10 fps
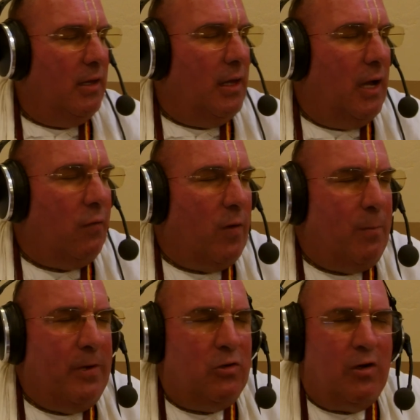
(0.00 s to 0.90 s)

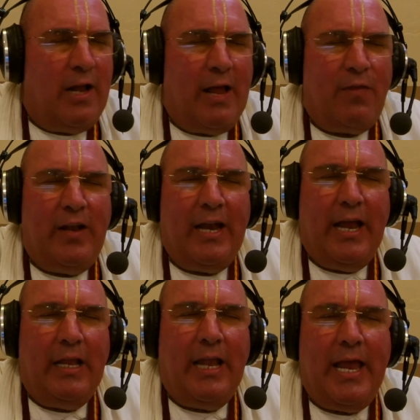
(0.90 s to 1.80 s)
Rabindranath in
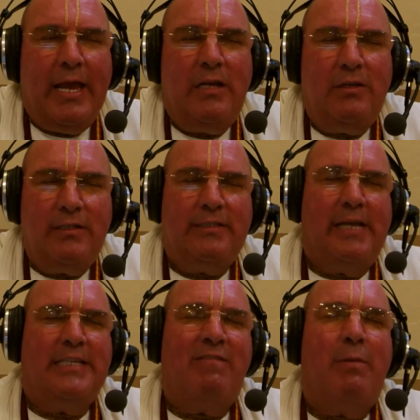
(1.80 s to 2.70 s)
LA
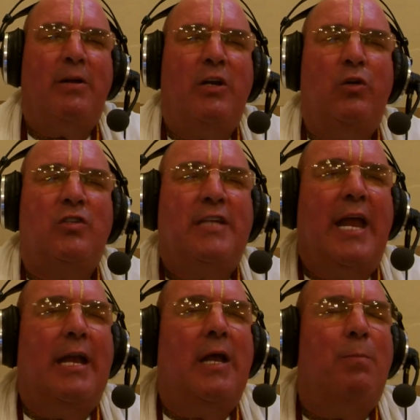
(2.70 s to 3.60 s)
tells everybody to
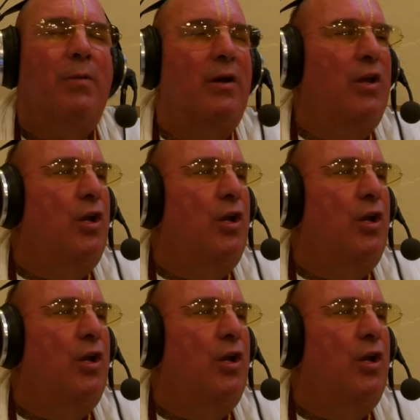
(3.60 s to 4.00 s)
stand up,